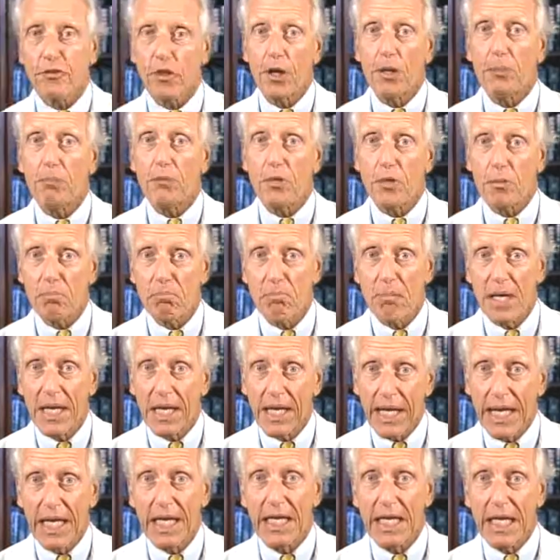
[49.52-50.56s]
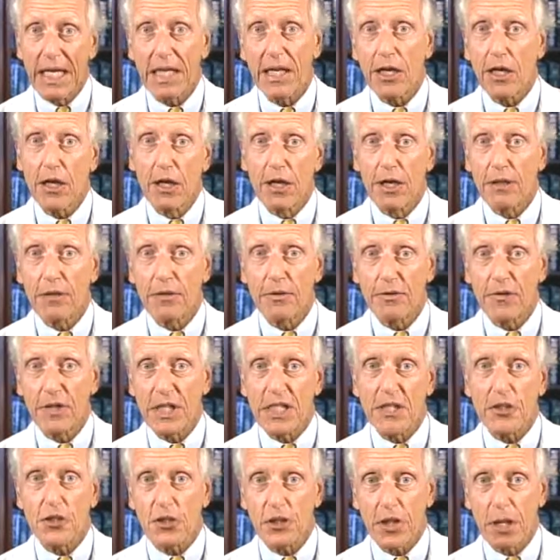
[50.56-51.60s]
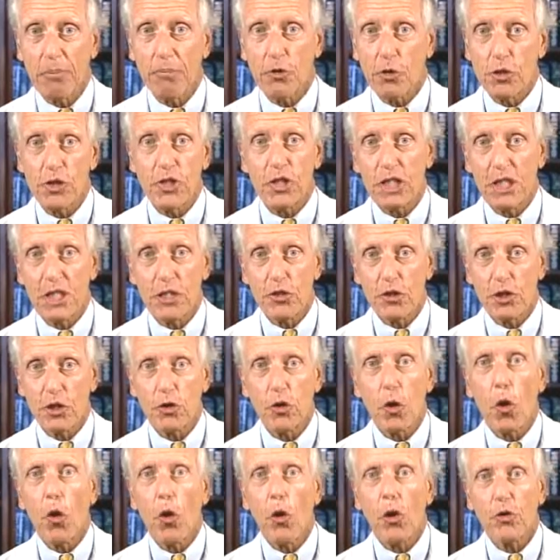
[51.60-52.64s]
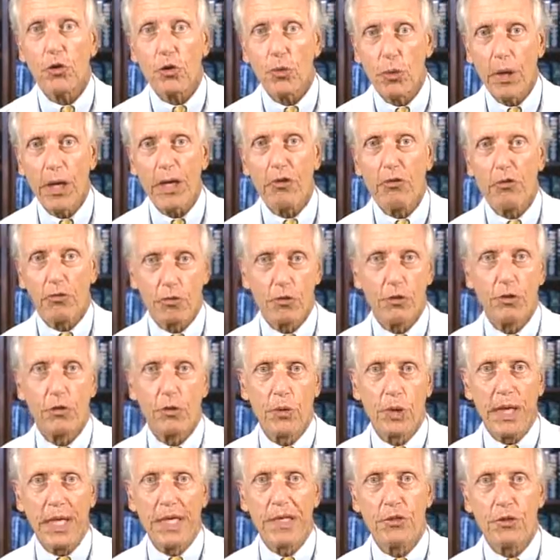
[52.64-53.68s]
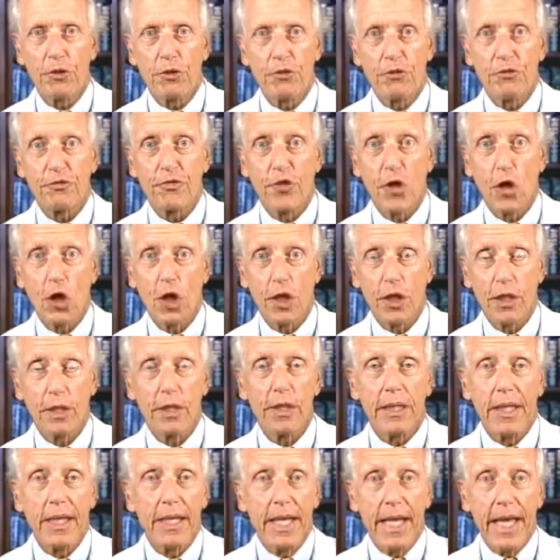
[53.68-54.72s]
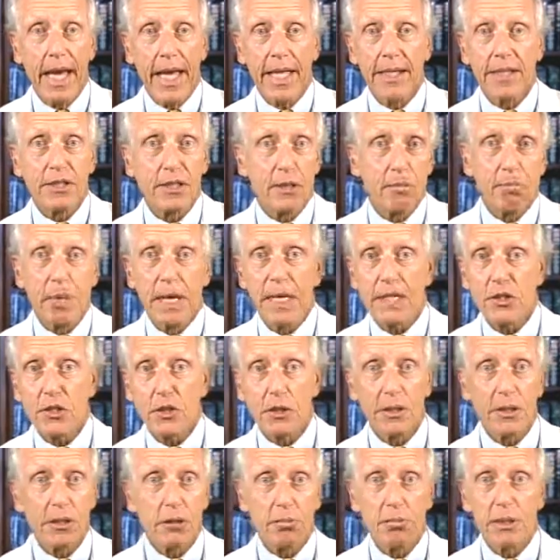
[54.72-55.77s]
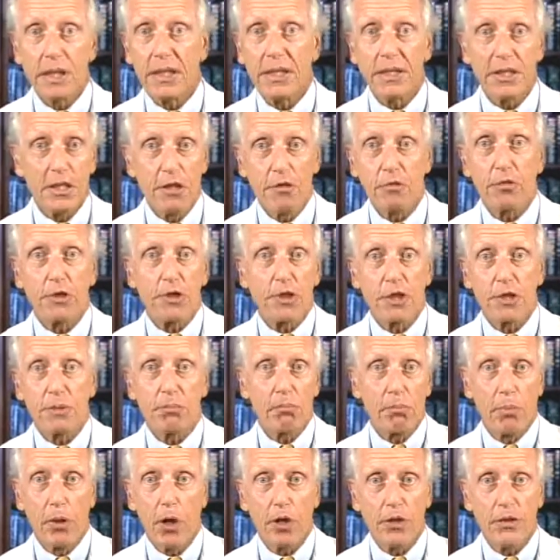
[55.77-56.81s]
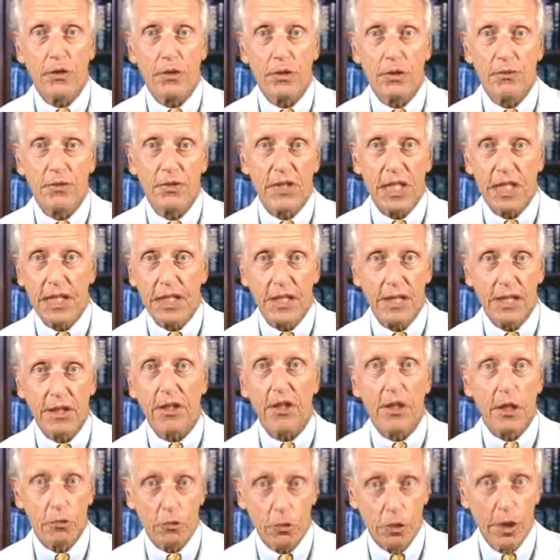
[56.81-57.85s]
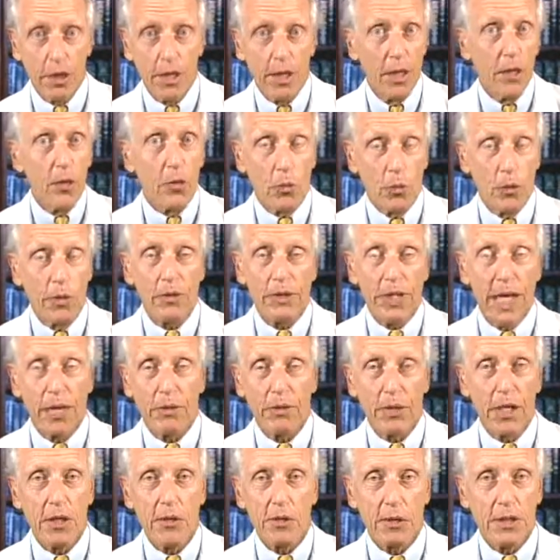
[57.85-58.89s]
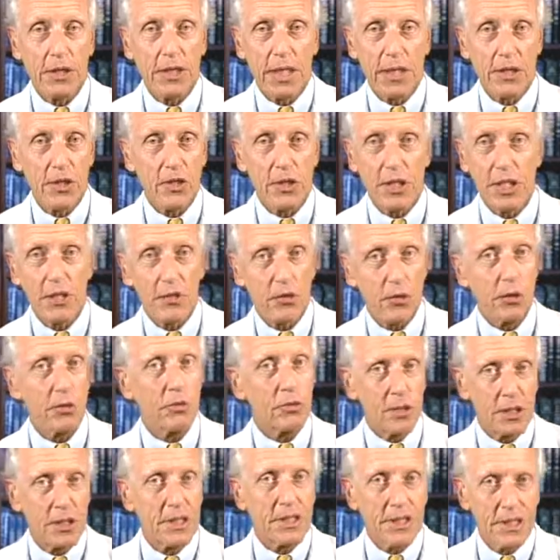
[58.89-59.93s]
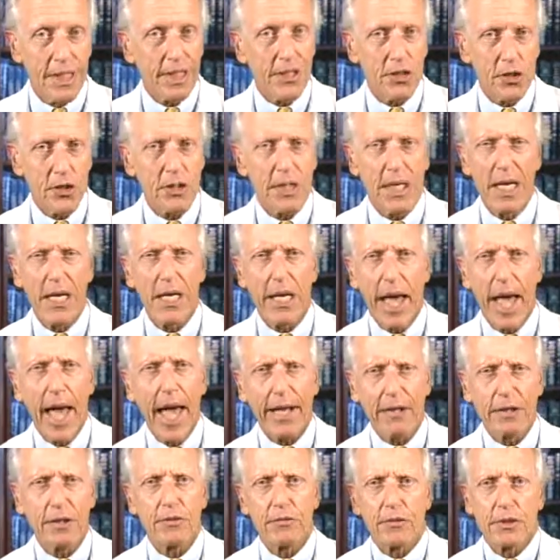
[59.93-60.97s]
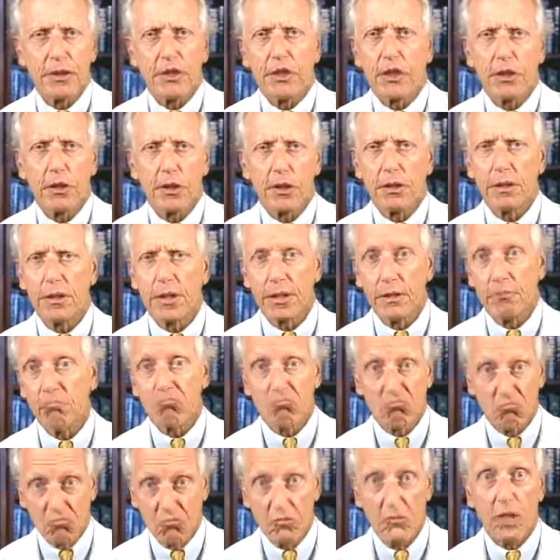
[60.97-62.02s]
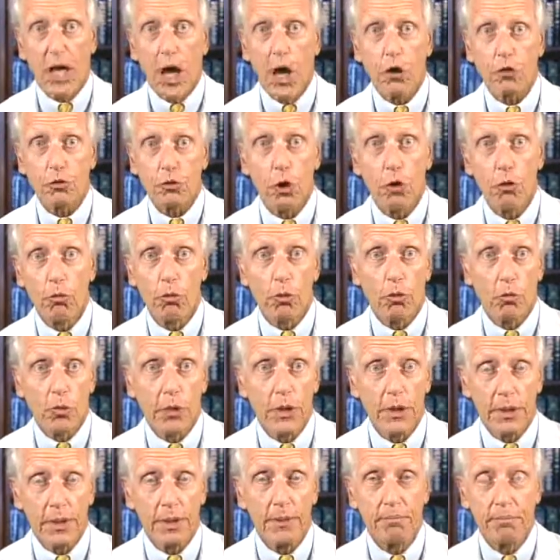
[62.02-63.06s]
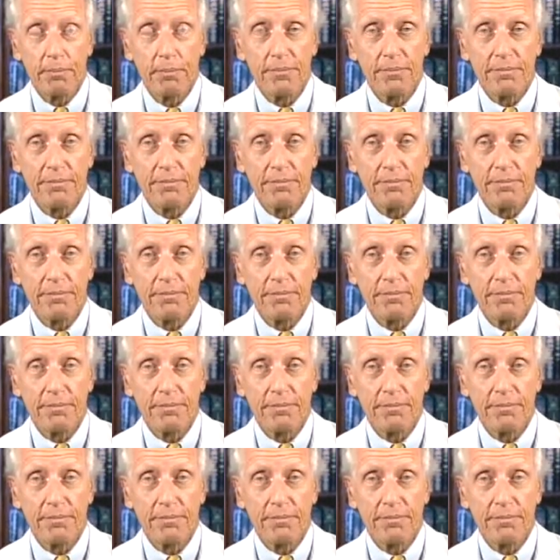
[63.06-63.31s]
from the beginning of the summer season all the way through into the fall. And it depends a little bit in different parts of the country. We're down here in Tennessee, so ticks stay active until October, really.